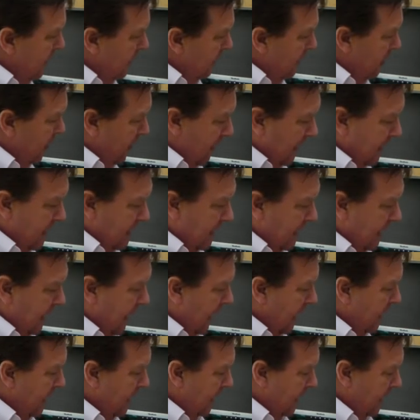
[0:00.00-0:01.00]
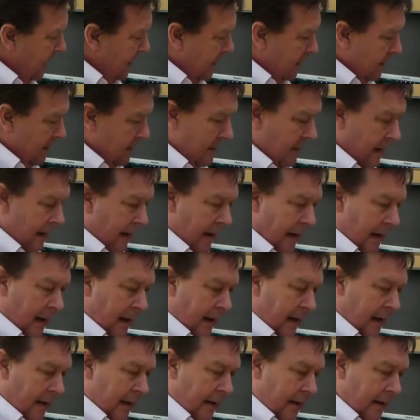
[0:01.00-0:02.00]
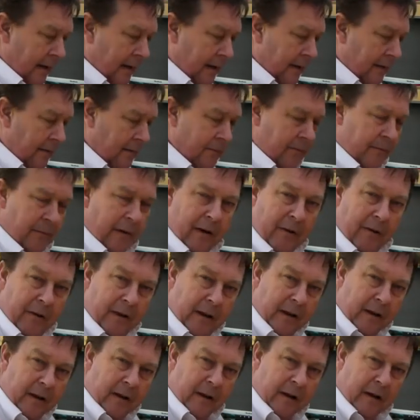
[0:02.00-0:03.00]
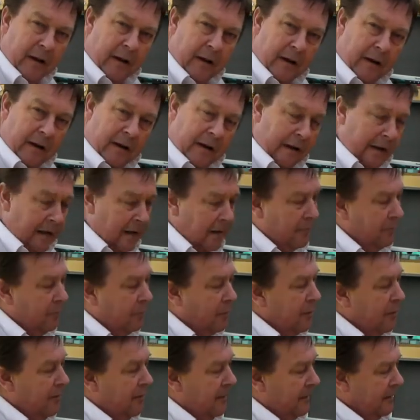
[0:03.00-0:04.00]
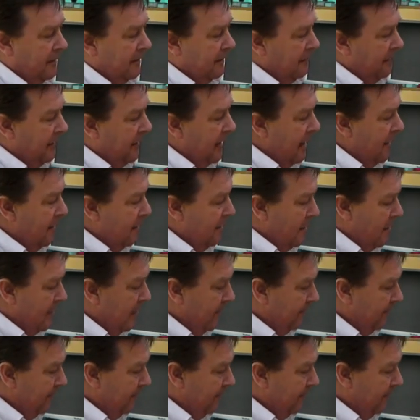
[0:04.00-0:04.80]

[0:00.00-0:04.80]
putting together a very early and primitive camera.